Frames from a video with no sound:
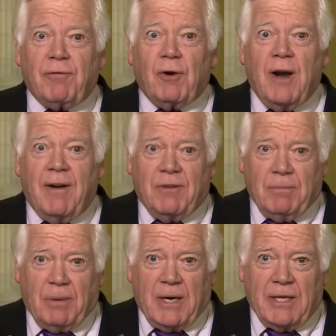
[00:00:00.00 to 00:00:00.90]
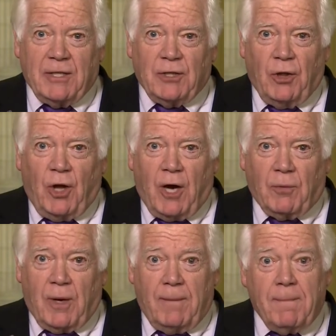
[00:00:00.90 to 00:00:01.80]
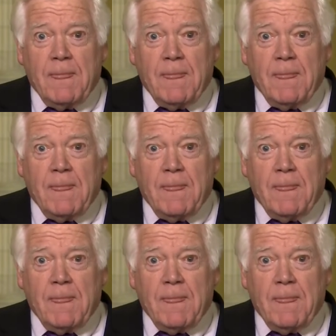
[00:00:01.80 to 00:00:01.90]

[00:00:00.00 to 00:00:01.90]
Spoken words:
for everybody in the long run.